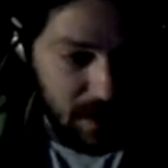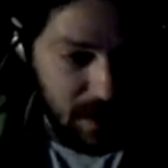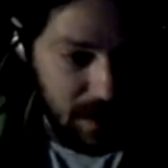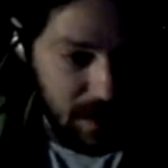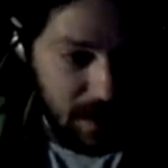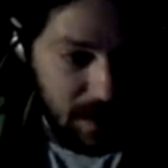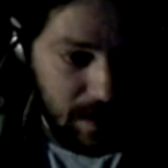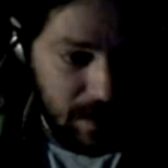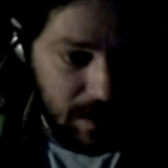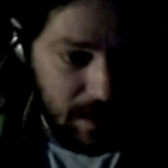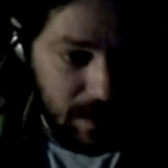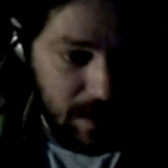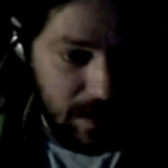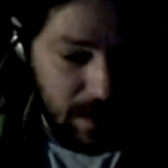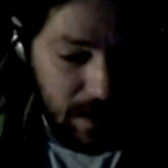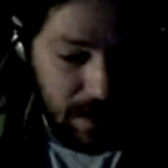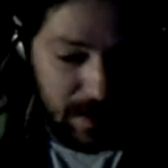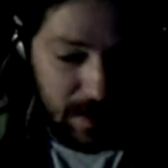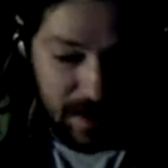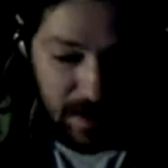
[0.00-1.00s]

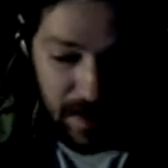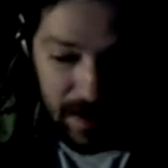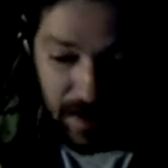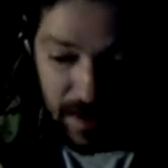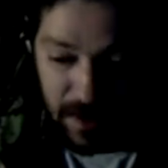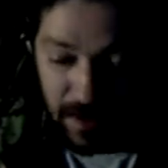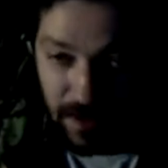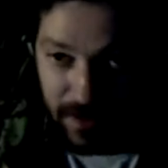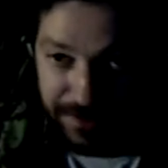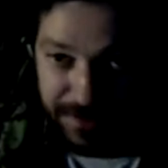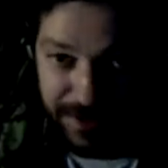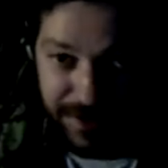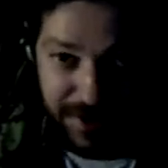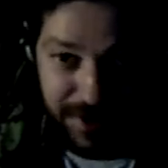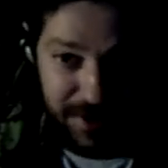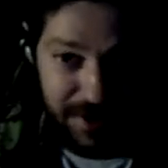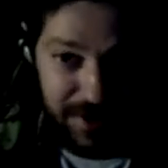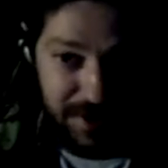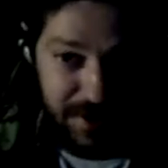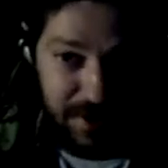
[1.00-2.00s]
The
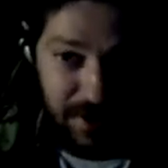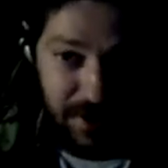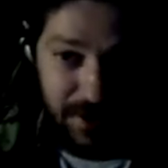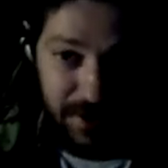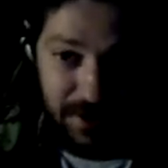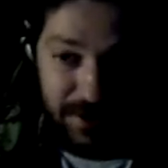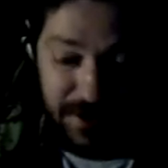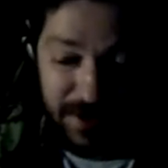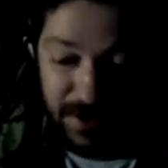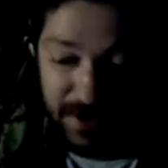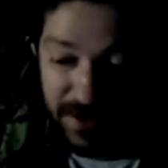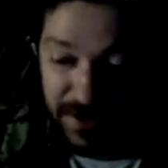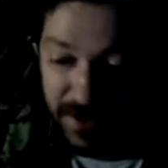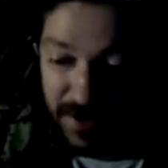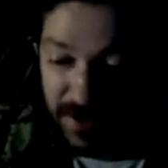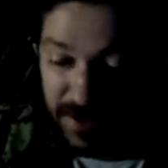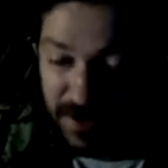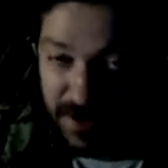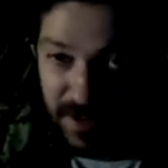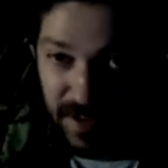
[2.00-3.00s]
cartridges are
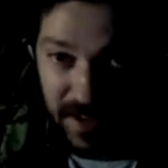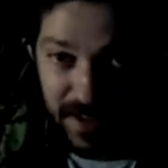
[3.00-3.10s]
useless